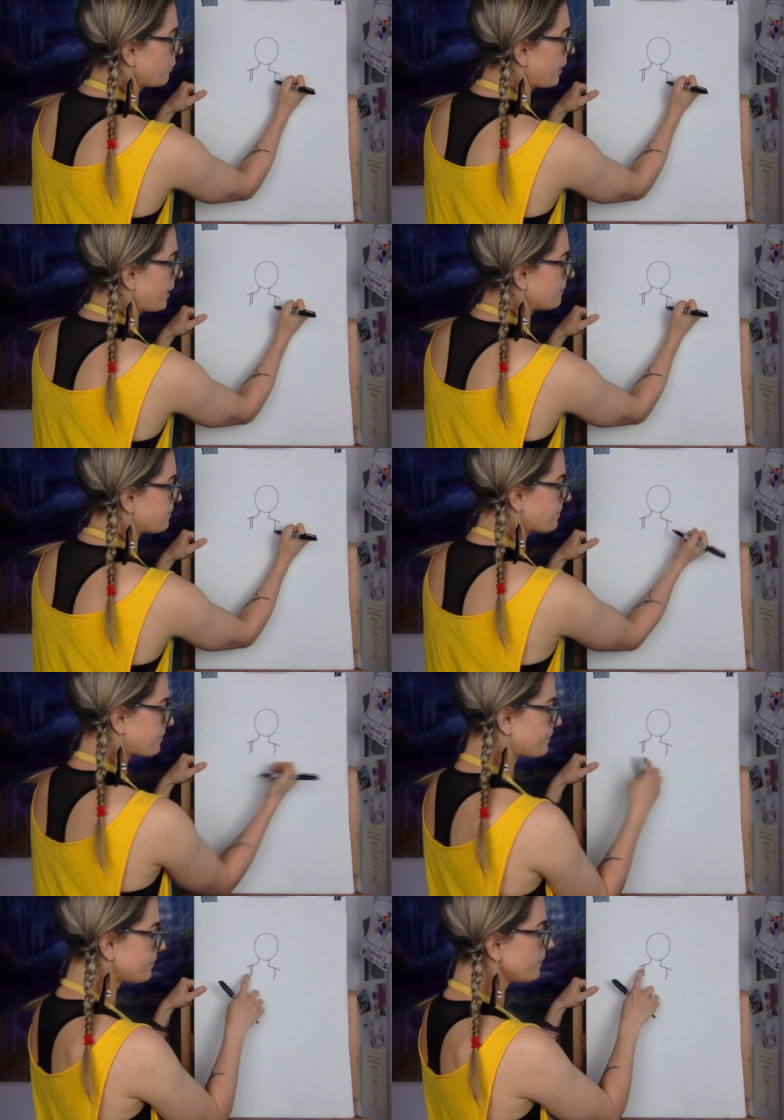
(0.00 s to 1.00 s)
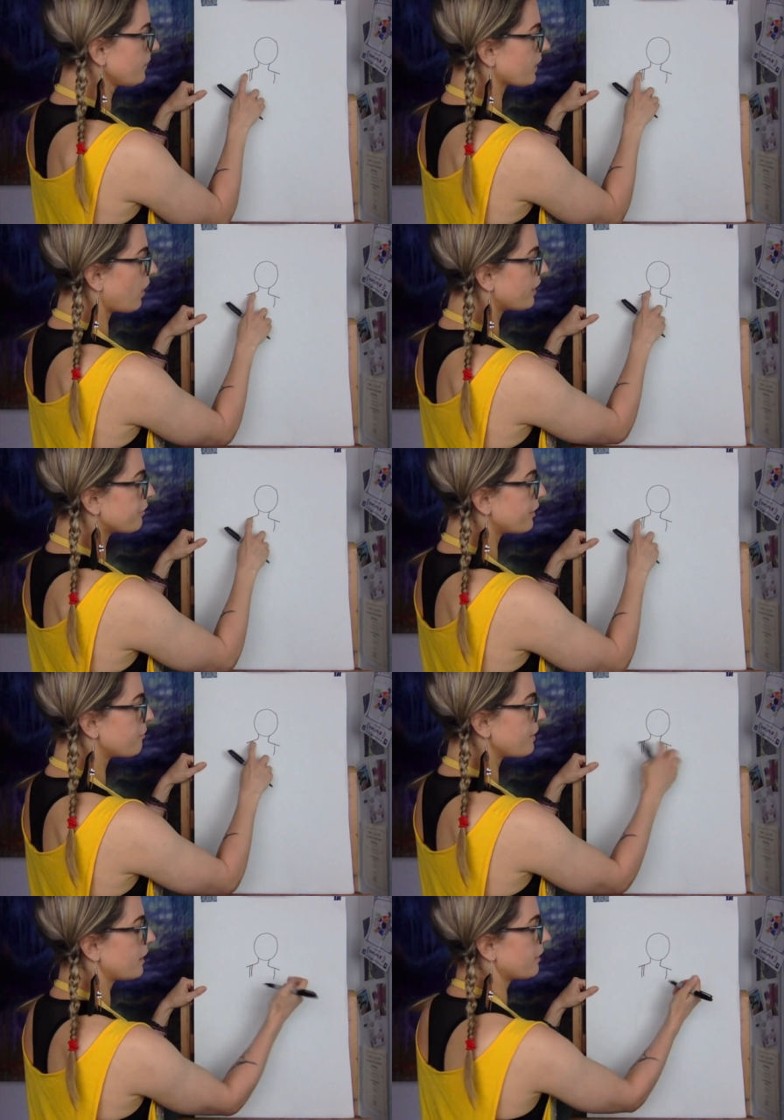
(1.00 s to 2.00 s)
bit kind of in the
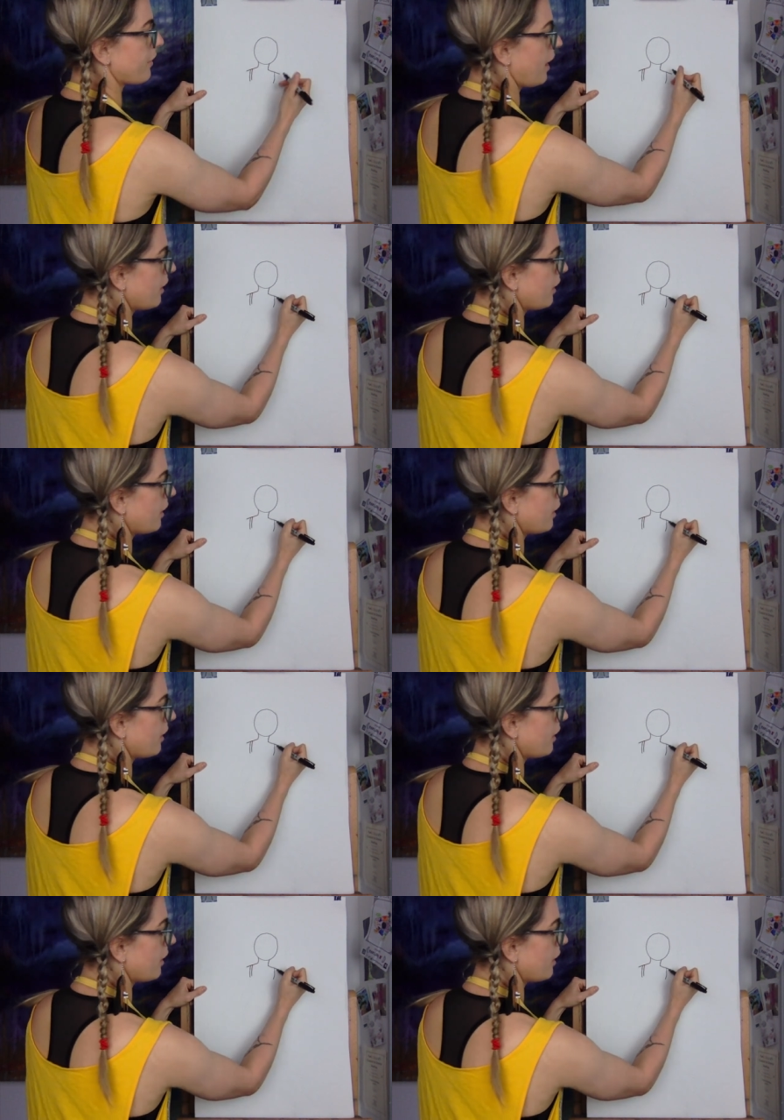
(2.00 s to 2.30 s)
middle of that